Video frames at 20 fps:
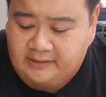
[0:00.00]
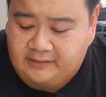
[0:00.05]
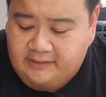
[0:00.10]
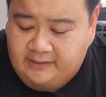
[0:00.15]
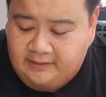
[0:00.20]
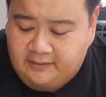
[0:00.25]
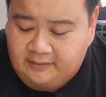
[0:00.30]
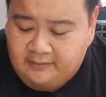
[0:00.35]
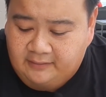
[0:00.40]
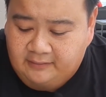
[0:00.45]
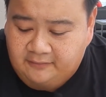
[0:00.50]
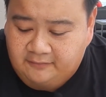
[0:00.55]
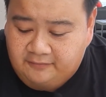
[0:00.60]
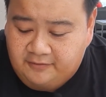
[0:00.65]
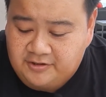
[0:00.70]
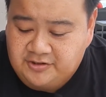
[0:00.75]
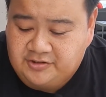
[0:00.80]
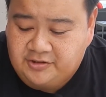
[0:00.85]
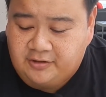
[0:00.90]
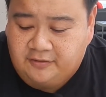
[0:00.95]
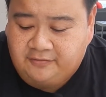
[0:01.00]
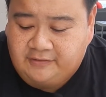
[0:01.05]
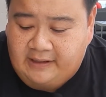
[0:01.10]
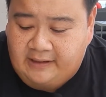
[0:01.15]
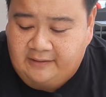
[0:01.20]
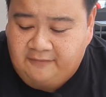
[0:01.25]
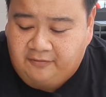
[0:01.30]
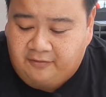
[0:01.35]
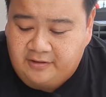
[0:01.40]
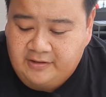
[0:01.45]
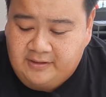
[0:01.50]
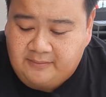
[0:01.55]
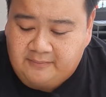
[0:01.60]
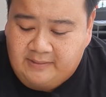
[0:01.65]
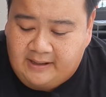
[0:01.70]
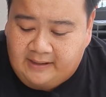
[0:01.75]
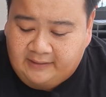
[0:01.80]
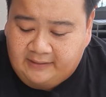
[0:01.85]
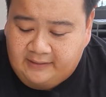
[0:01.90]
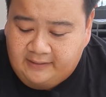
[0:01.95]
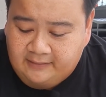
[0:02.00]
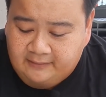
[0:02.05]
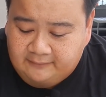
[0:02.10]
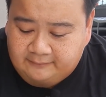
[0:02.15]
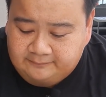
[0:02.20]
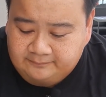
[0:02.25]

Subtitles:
their version of California Maki.